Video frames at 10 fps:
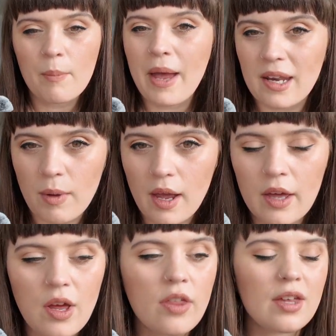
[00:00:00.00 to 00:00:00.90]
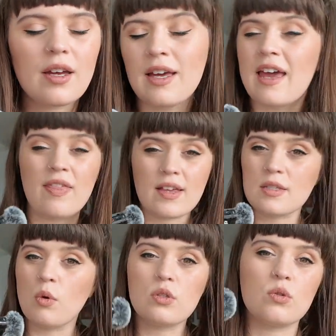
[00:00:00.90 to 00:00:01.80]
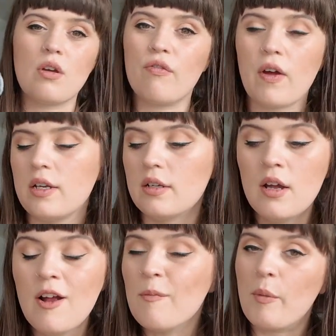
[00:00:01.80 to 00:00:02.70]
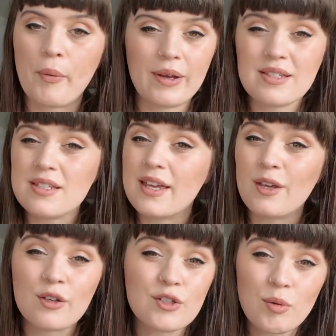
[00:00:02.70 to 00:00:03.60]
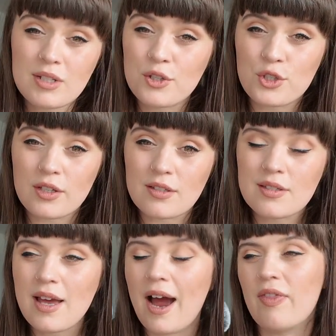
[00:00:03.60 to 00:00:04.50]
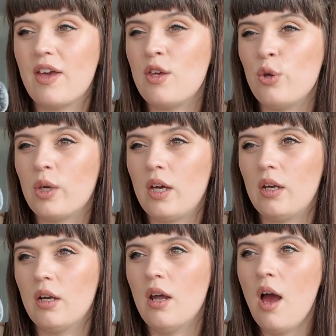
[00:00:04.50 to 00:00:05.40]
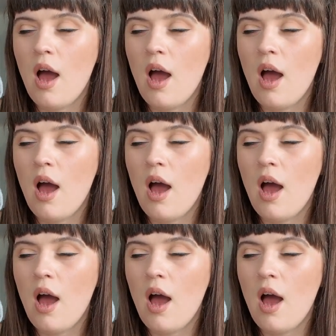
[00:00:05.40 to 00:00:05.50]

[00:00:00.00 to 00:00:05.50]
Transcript: anyway, I think, again, that's what's also fun with prints, is that you can do additions and that you can